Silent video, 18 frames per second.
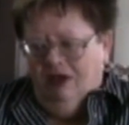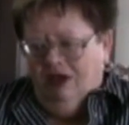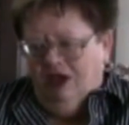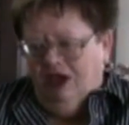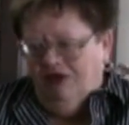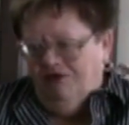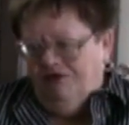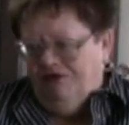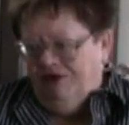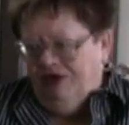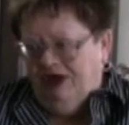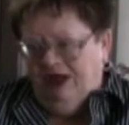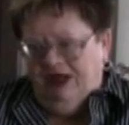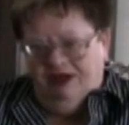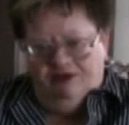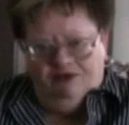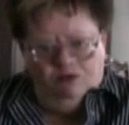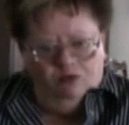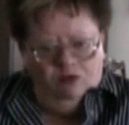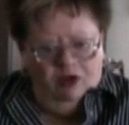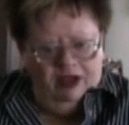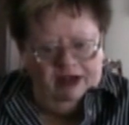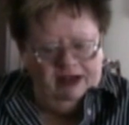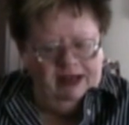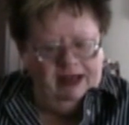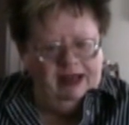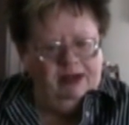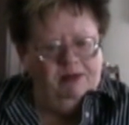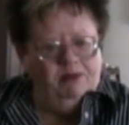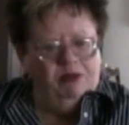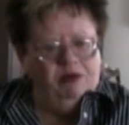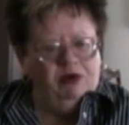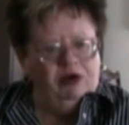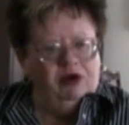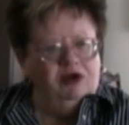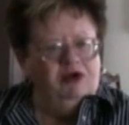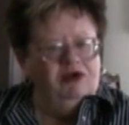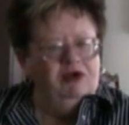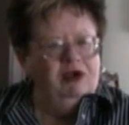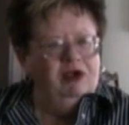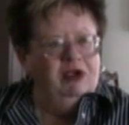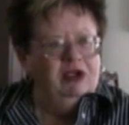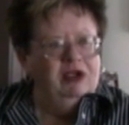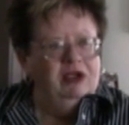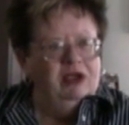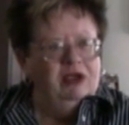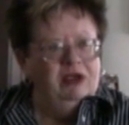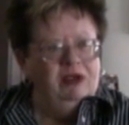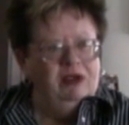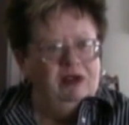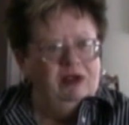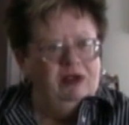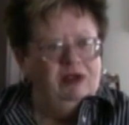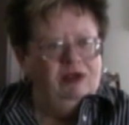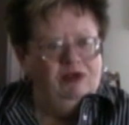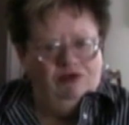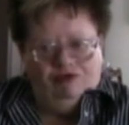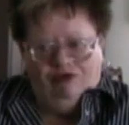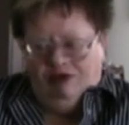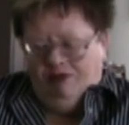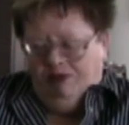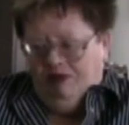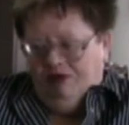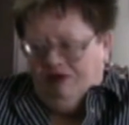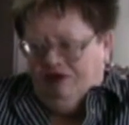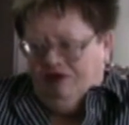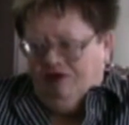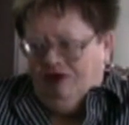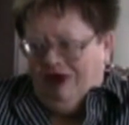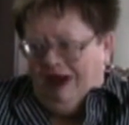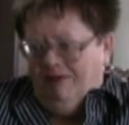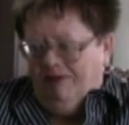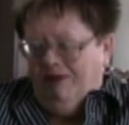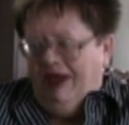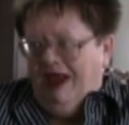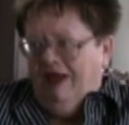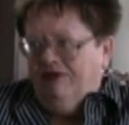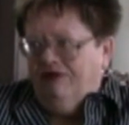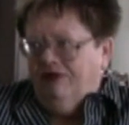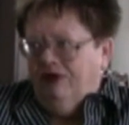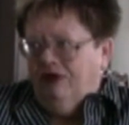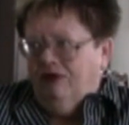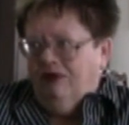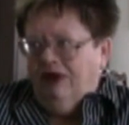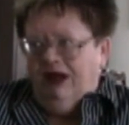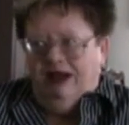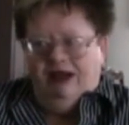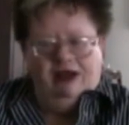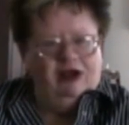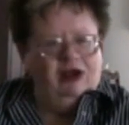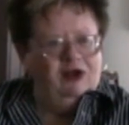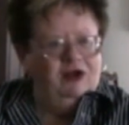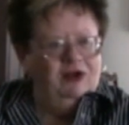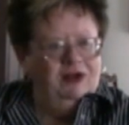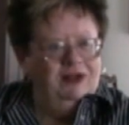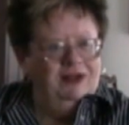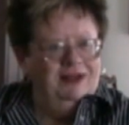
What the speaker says: if she eats one hamburger, she puts 10 pounds on right here.